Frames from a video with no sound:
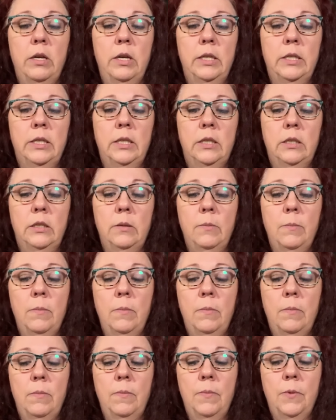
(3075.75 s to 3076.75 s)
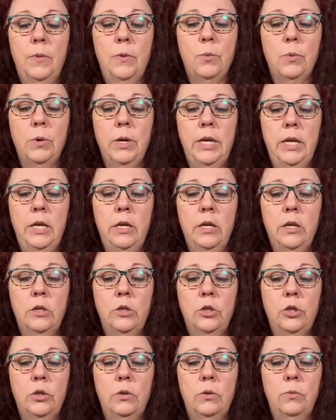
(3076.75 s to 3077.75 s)
It's
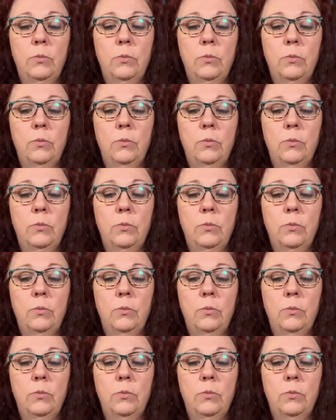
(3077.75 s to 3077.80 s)
three